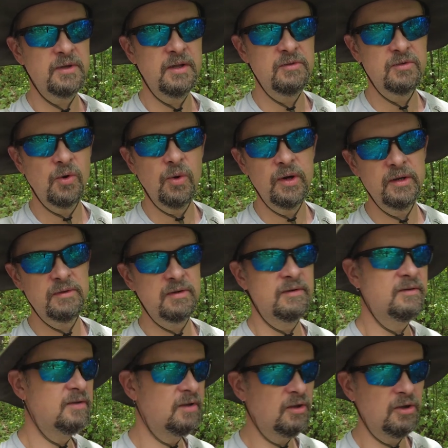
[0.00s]
he's going to
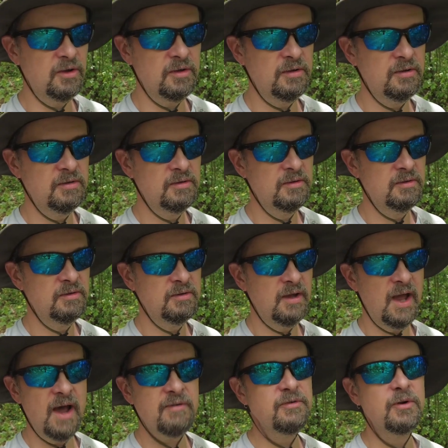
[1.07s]
tilt
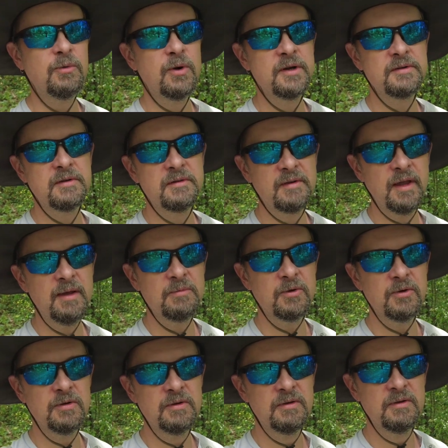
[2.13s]
everyone at the
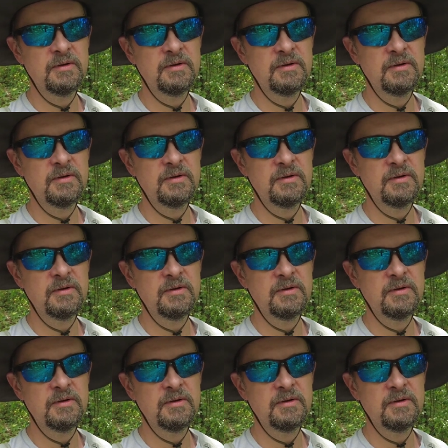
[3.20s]
table.